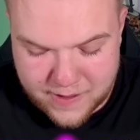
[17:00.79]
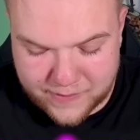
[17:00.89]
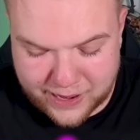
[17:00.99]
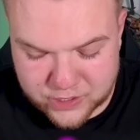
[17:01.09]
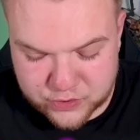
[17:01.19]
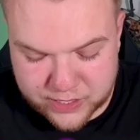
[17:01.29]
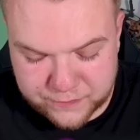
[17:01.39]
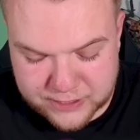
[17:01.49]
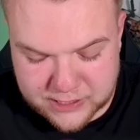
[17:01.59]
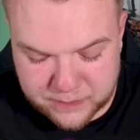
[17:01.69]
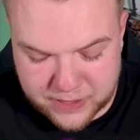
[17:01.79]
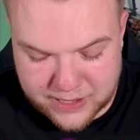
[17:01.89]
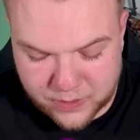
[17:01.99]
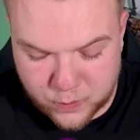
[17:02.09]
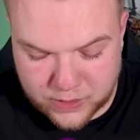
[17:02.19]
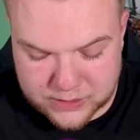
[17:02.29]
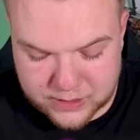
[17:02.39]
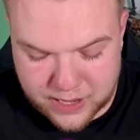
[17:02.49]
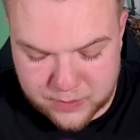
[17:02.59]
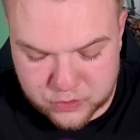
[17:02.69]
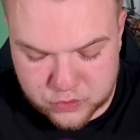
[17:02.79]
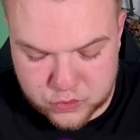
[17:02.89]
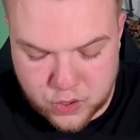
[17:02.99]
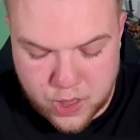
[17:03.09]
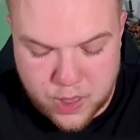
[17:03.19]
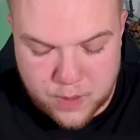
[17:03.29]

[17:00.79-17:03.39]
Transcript: Okay, I tried a fancy play there. Wasn't able to